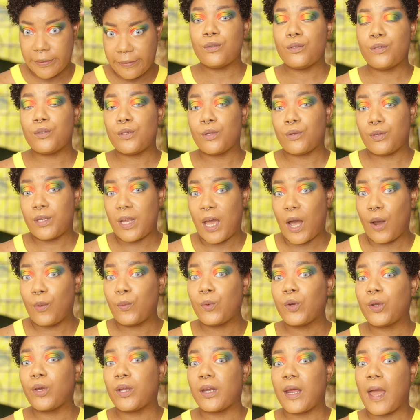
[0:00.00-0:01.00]
So now
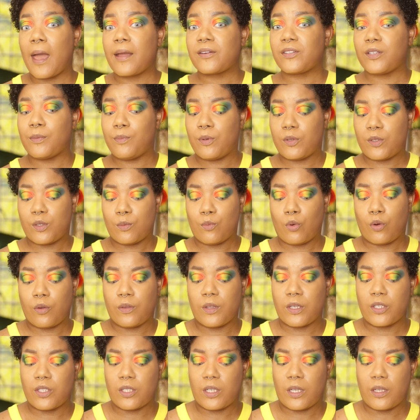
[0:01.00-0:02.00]
we're going to actually put some more in
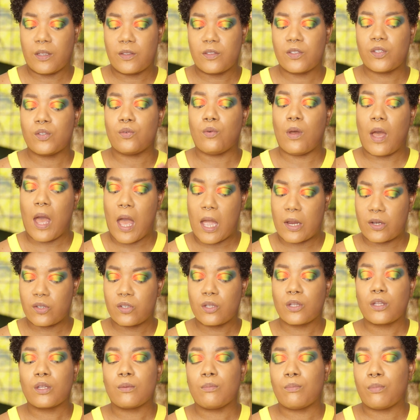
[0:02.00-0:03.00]
the cheeks to
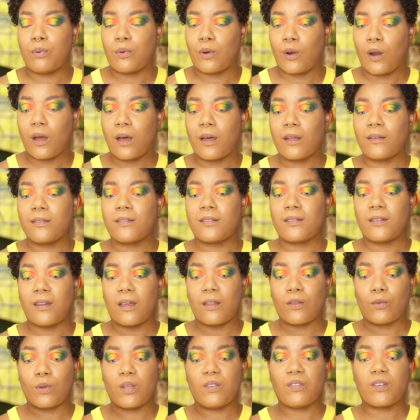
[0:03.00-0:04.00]
actually bronze now
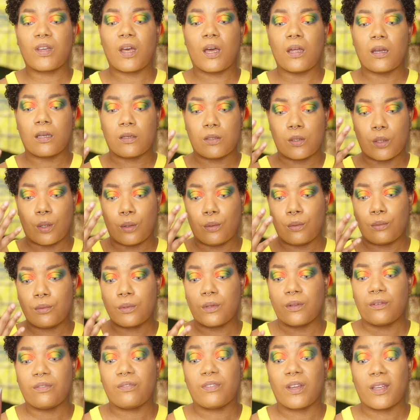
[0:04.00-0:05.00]
that we've kind of toned
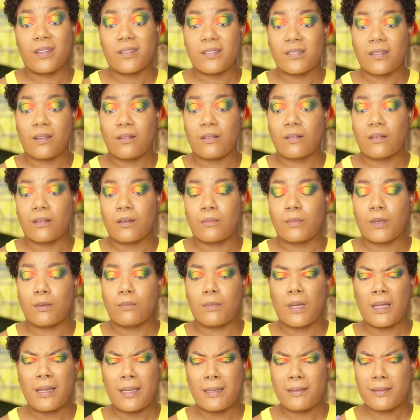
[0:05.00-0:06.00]
the face down a little bit.
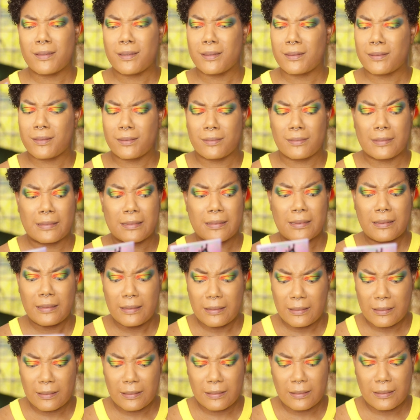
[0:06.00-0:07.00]
My lips look like
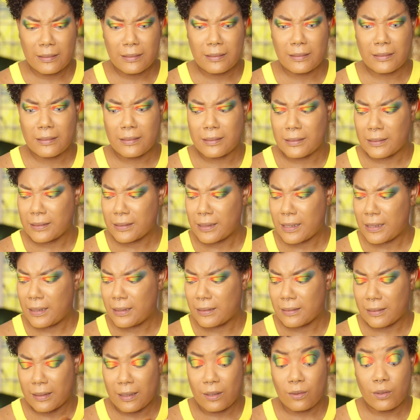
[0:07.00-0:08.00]
ashy. I
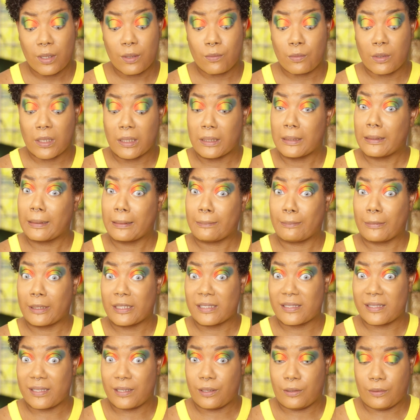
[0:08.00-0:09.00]
don't even want to look at
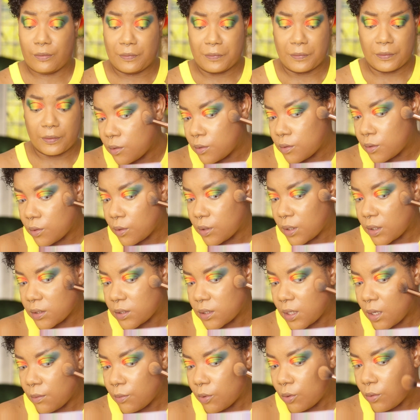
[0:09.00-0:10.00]
myself. So yes,
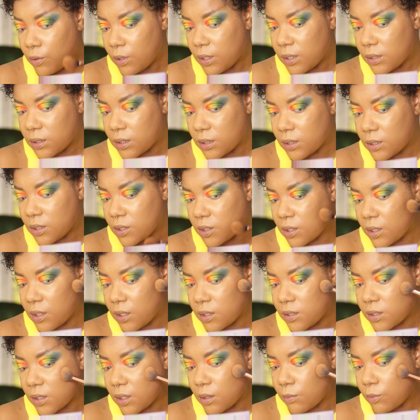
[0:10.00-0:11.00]
now I'm going into the
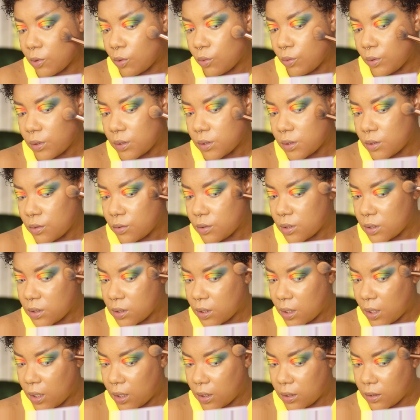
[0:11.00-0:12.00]
cheeks and I'm going to just
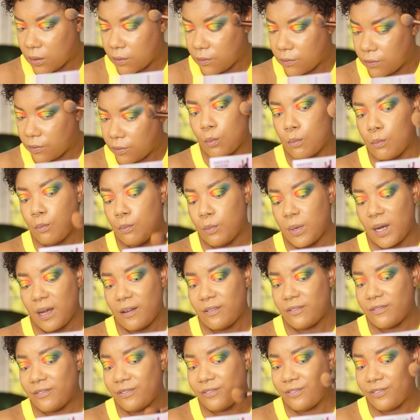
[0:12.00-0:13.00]
kind of
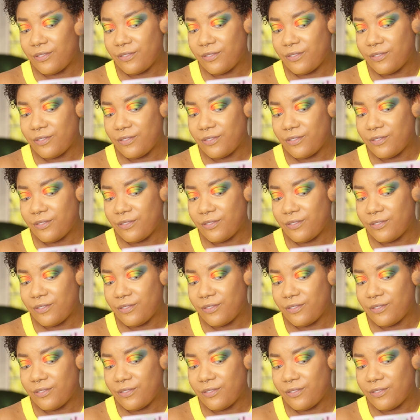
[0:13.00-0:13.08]
buff